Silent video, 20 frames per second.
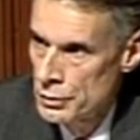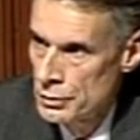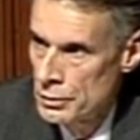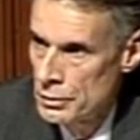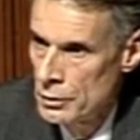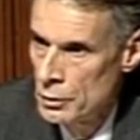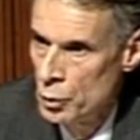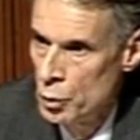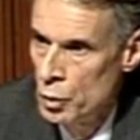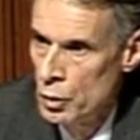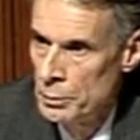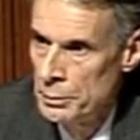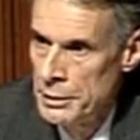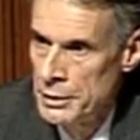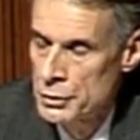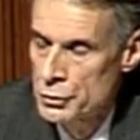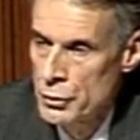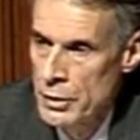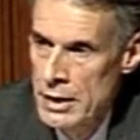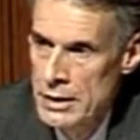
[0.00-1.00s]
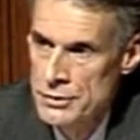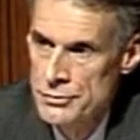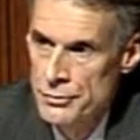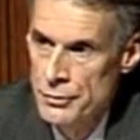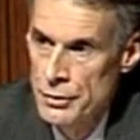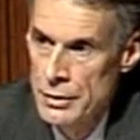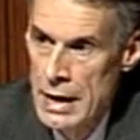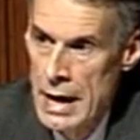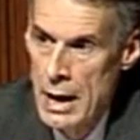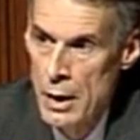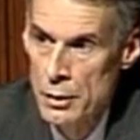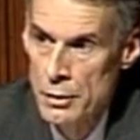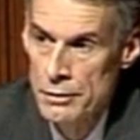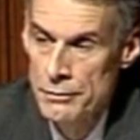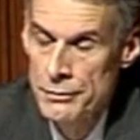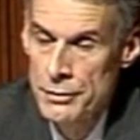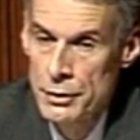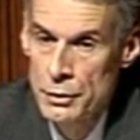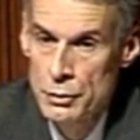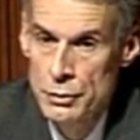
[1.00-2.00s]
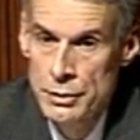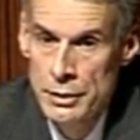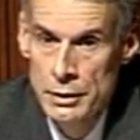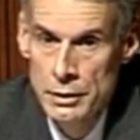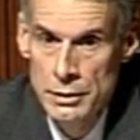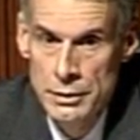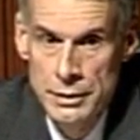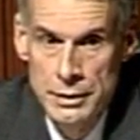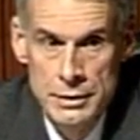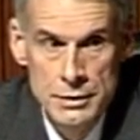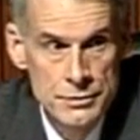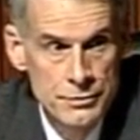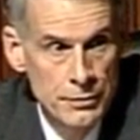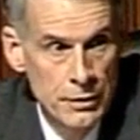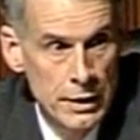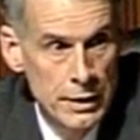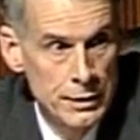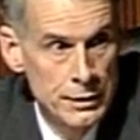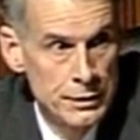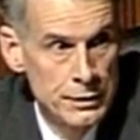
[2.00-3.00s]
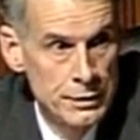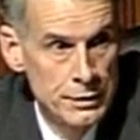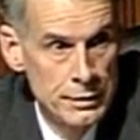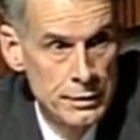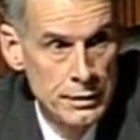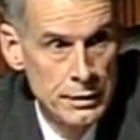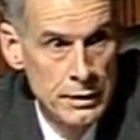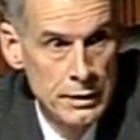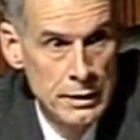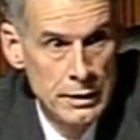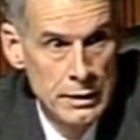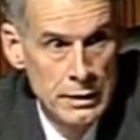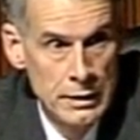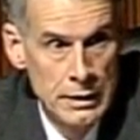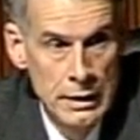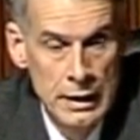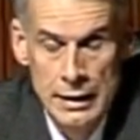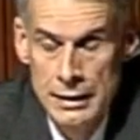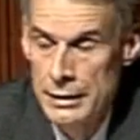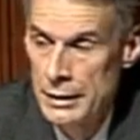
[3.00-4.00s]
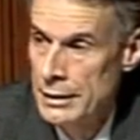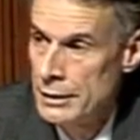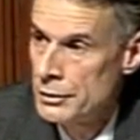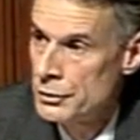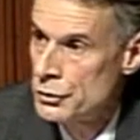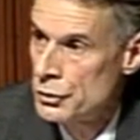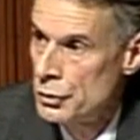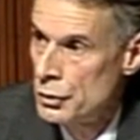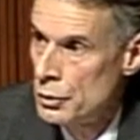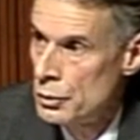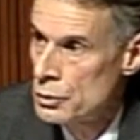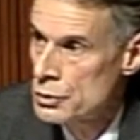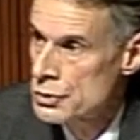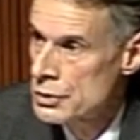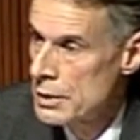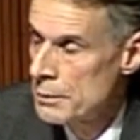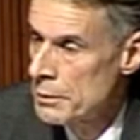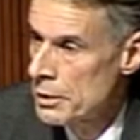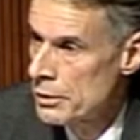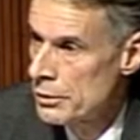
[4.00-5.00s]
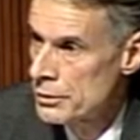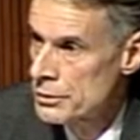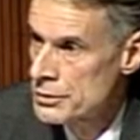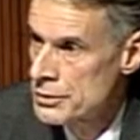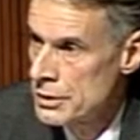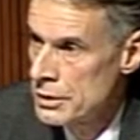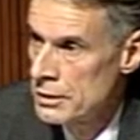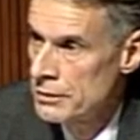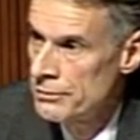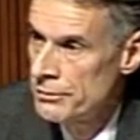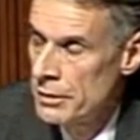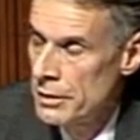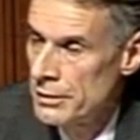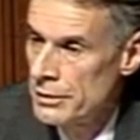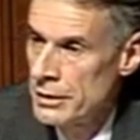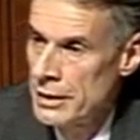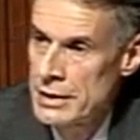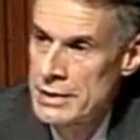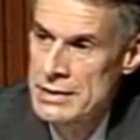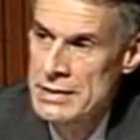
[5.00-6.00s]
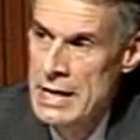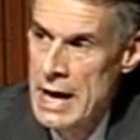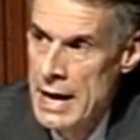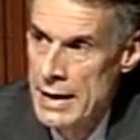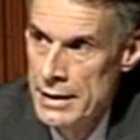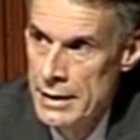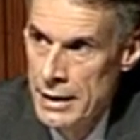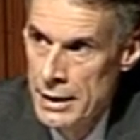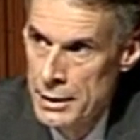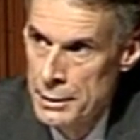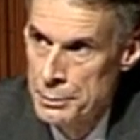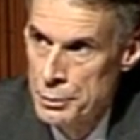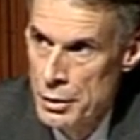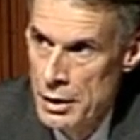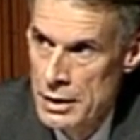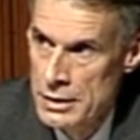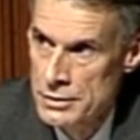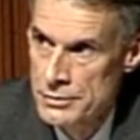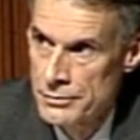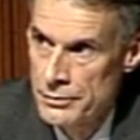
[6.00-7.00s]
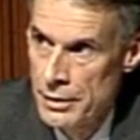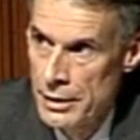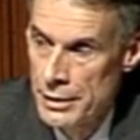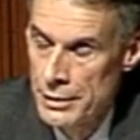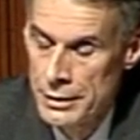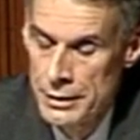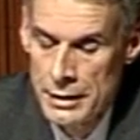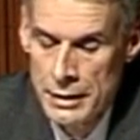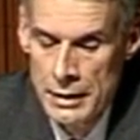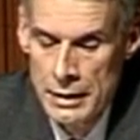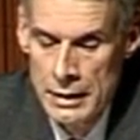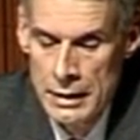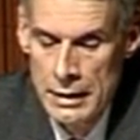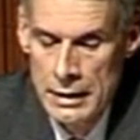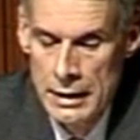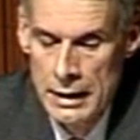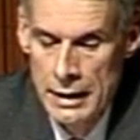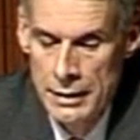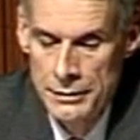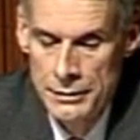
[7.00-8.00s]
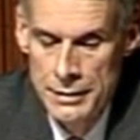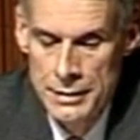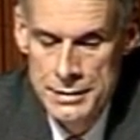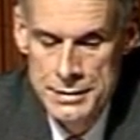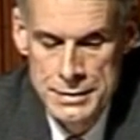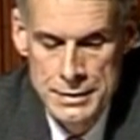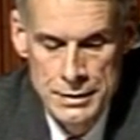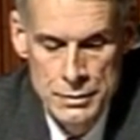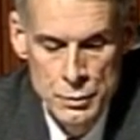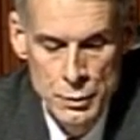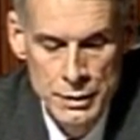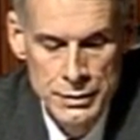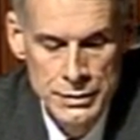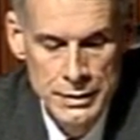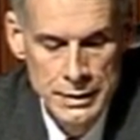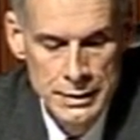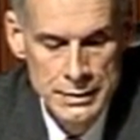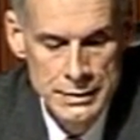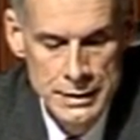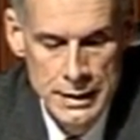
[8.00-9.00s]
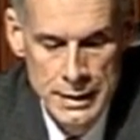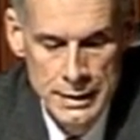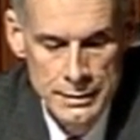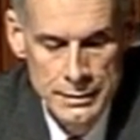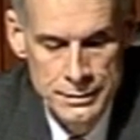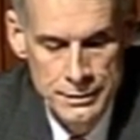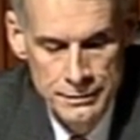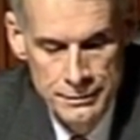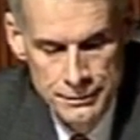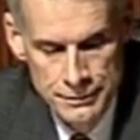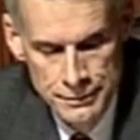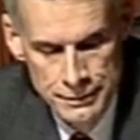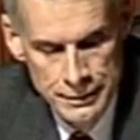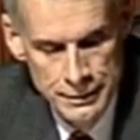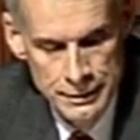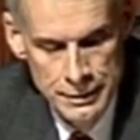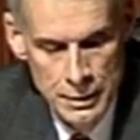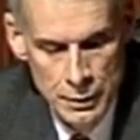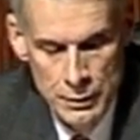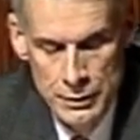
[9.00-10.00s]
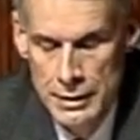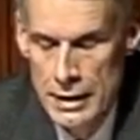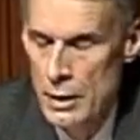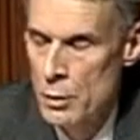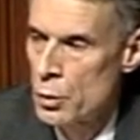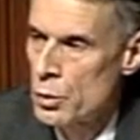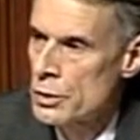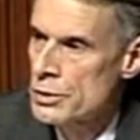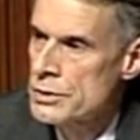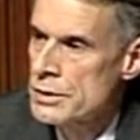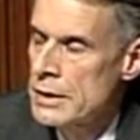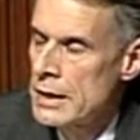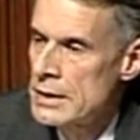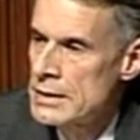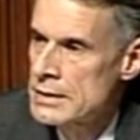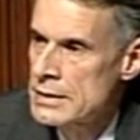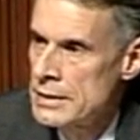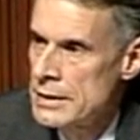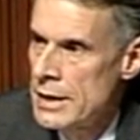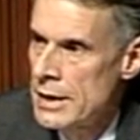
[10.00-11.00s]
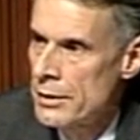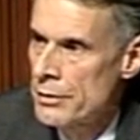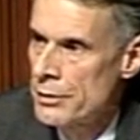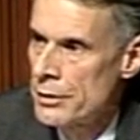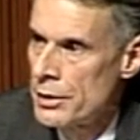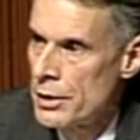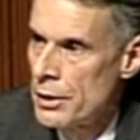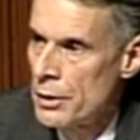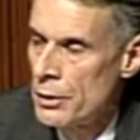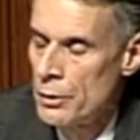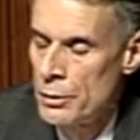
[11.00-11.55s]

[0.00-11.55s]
will be transferred out of the utilities fund and into some other city fund that is not an enterprise fund. And this is with the intent of, in that worst case scenario,